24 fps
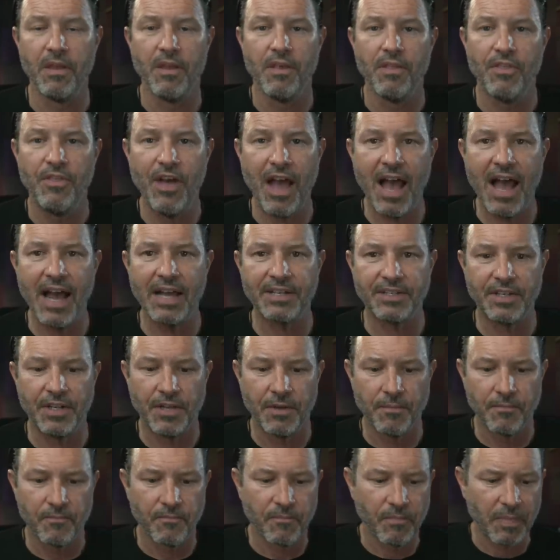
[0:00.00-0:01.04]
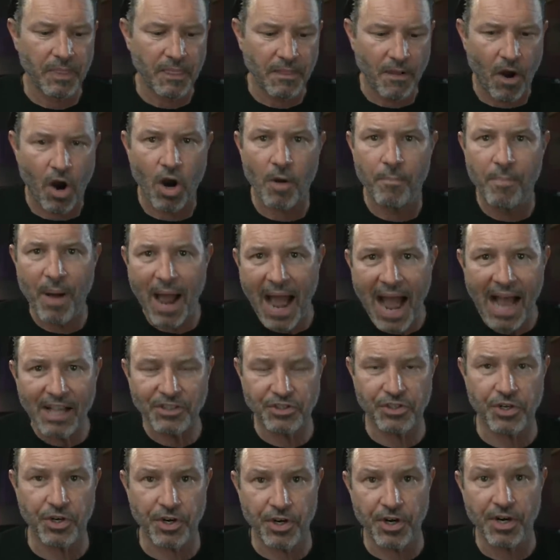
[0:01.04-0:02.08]
that our
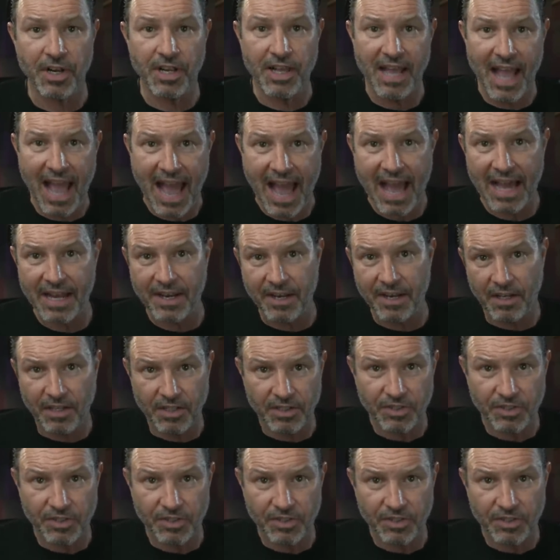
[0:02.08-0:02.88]
pastor had